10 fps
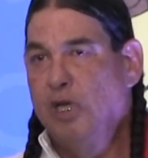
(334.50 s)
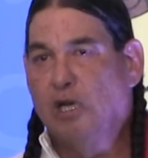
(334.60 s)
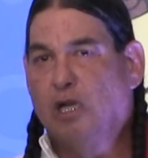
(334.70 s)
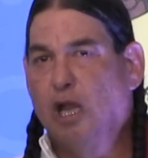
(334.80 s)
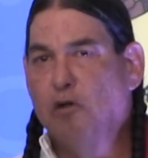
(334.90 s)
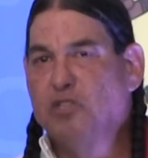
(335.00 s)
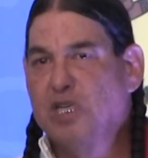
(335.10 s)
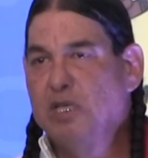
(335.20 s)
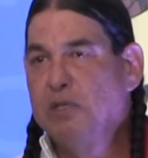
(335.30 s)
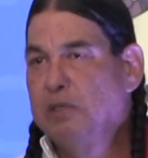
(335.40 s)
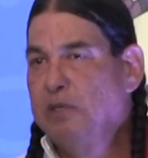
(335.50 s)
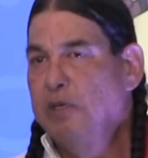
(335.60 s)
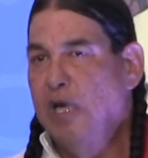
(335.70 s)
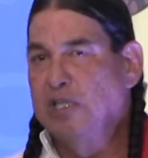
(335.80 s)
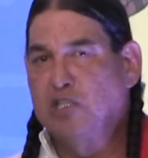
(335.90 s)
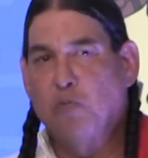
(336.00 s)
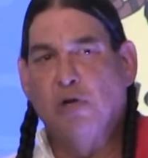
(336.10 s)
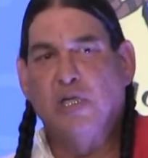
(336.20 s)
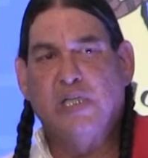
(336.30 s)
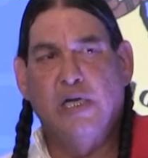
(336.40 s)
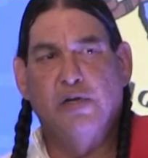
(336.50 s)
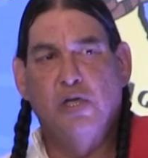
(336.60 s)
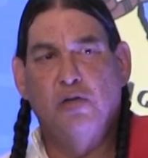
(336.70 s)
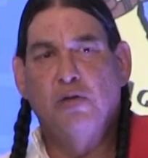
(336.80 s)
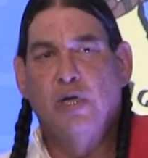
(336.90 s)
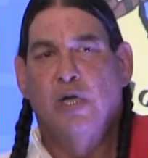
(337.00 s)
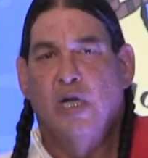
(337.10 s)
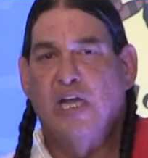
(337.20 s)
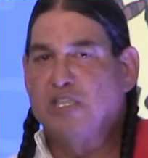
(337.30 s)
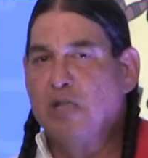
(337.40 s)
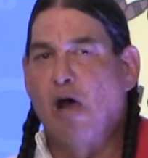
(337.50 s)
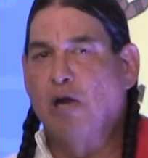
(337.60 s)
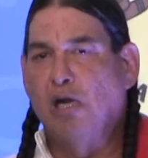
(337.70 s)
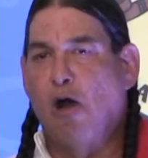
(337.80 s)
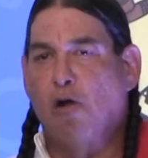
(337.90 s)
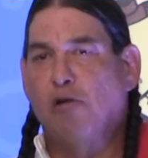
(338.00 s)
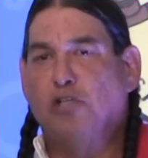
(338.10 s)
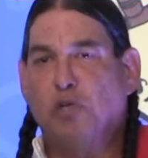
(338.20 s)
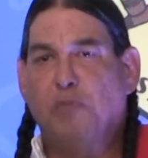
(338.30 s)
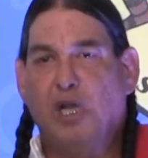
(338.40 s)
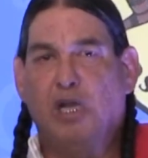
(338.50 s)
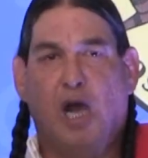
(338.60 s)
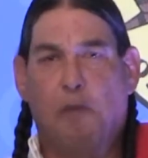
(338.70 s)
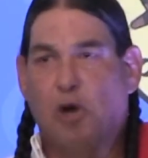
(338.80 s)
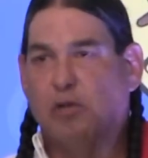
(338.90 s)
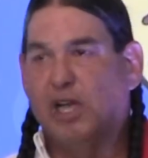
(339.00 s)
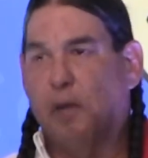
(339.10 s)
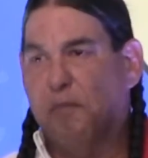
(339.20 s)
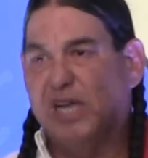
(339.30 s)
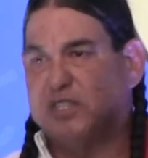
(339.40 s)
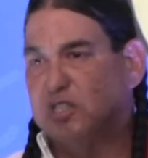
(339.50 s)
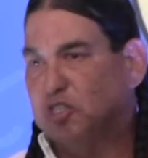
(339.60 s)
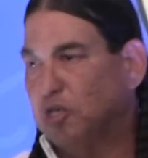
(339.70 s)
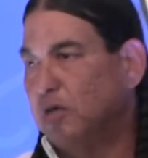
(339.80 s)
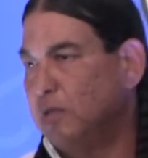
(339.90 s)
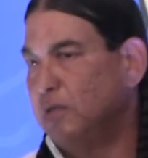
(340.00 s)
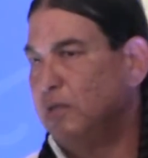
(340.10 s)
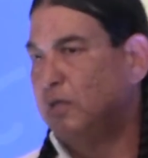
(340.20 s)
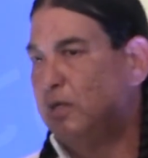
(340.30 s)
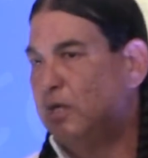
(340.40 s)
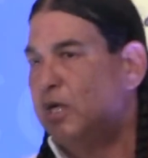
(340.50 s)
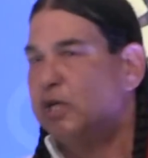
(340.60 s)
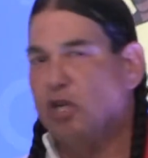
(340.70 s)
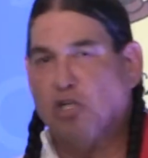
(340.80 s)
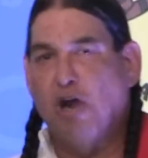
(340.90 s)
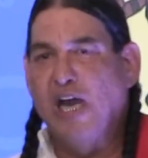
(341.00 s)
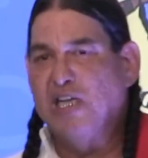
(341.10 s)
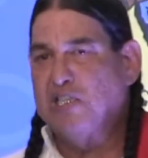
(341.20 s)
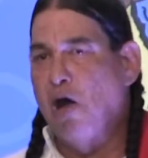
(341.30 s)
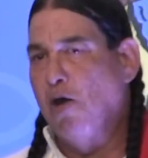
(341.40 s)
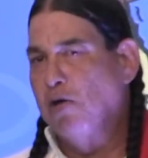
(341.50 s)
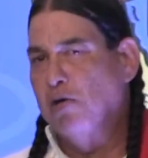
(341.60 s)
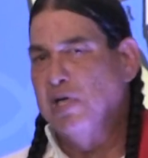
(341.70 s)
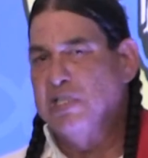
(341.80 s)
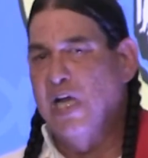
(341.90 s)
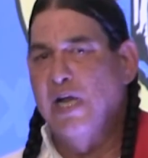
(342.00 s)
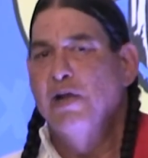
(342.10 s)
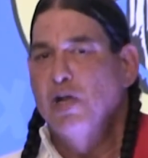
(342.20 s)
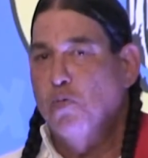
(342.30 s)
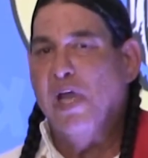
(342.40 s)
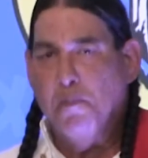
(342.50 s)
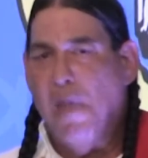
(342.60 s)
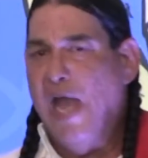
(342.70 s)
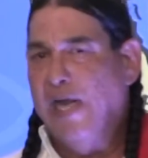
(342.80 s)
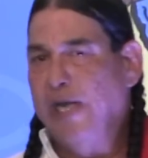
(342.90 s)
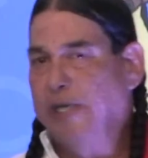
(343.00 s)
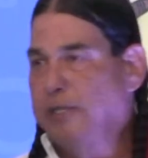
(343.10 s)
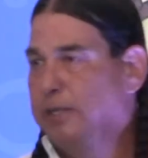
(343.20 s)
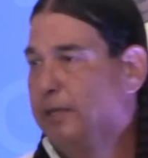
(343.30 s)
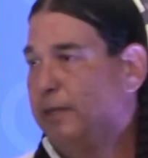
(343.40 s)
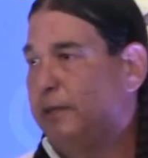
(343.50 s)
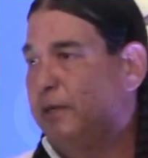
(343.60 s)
In closing, I just want to tell you, it's not an honor to me. I'm only a messenger. The greatest honor is that we made it.